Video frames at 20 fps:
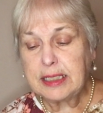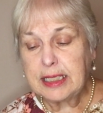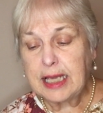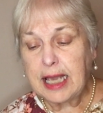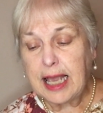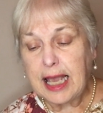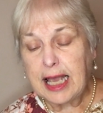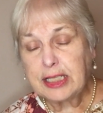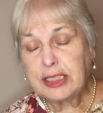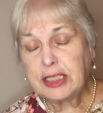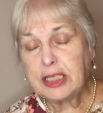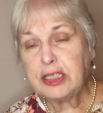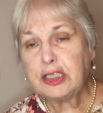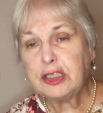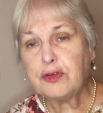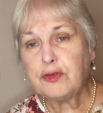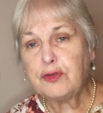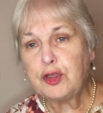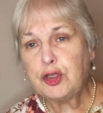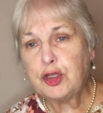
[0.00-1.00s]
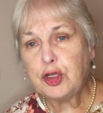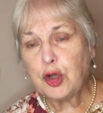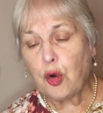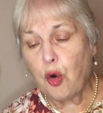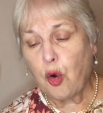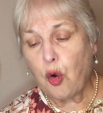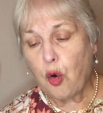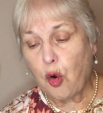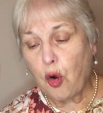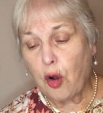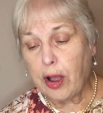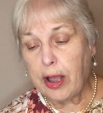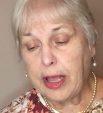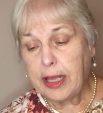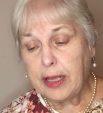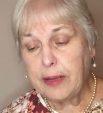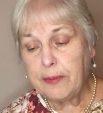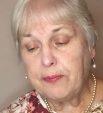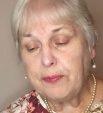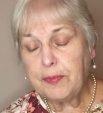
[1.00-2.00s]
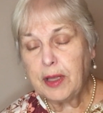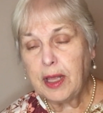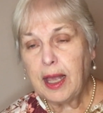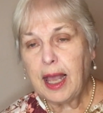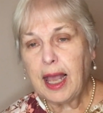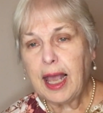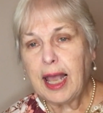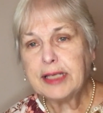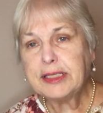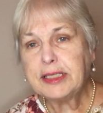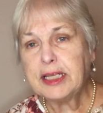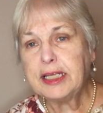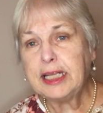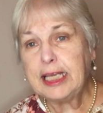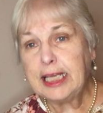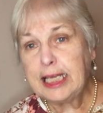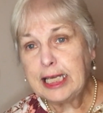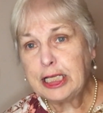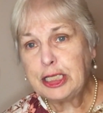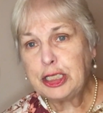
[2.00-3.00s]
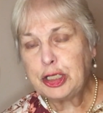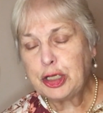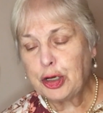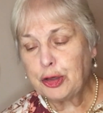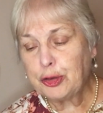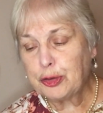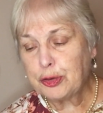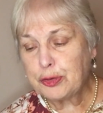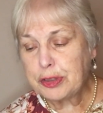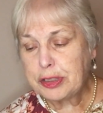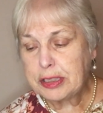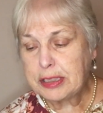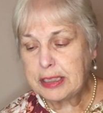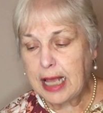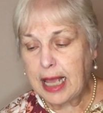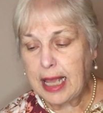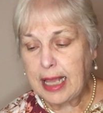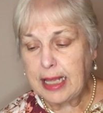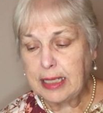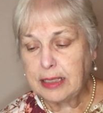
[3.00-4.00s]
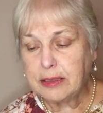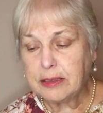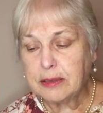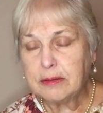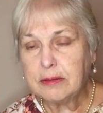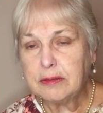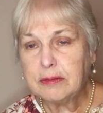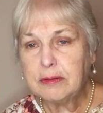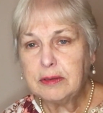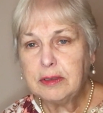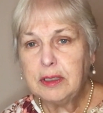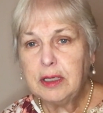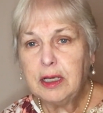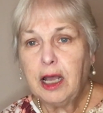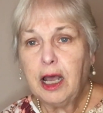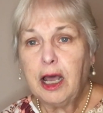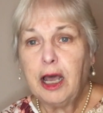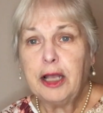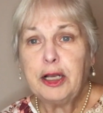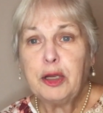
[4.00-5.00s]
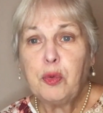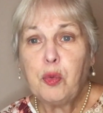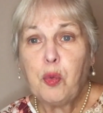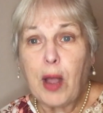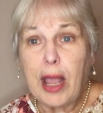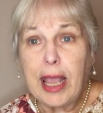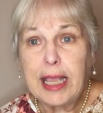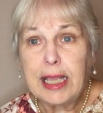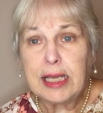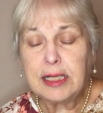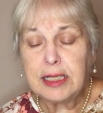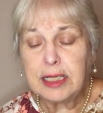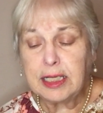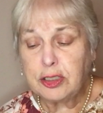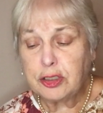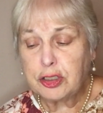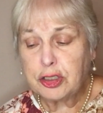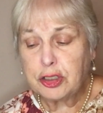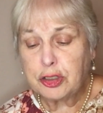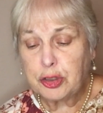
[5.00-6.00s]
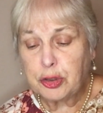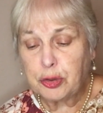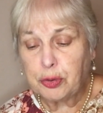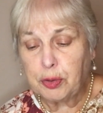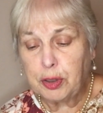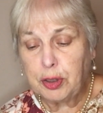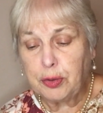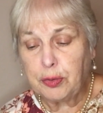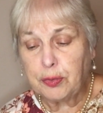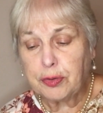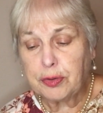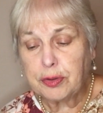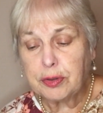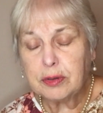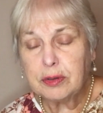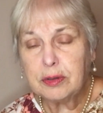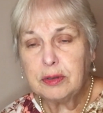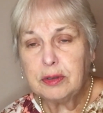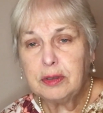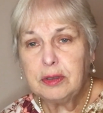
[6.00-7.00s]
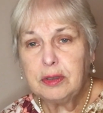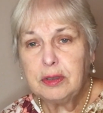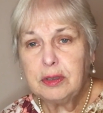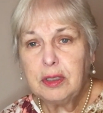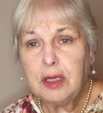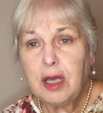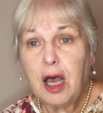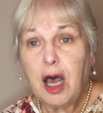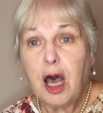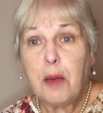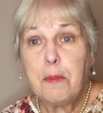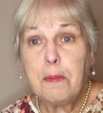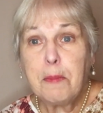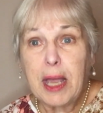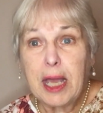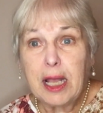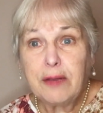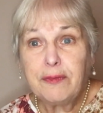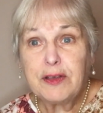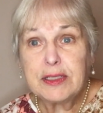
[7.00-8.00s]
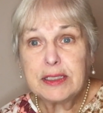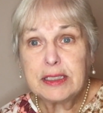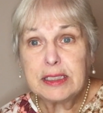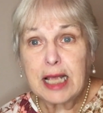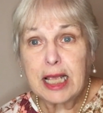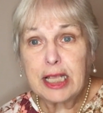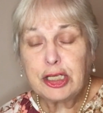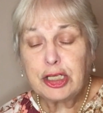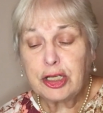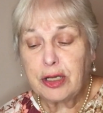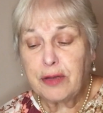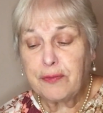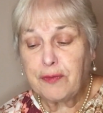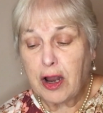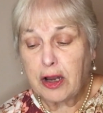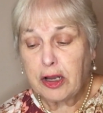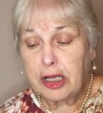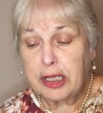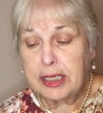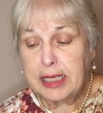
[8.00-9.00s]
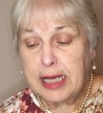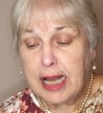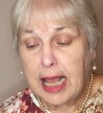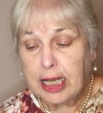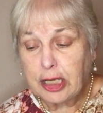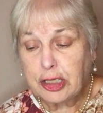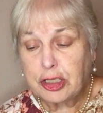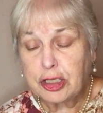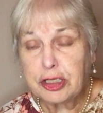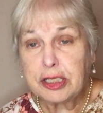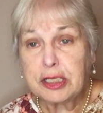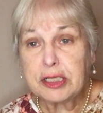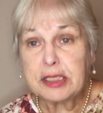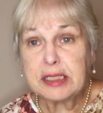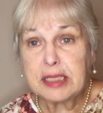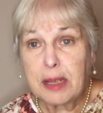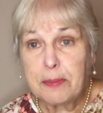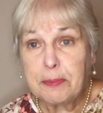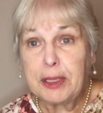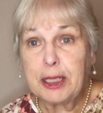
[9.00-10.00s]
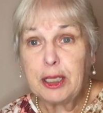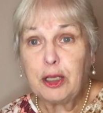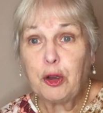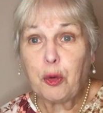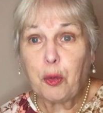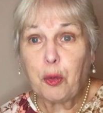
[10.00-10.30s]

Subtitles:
the essence of joy as an internal state, an awakening to truth, a manifestation of our connection to something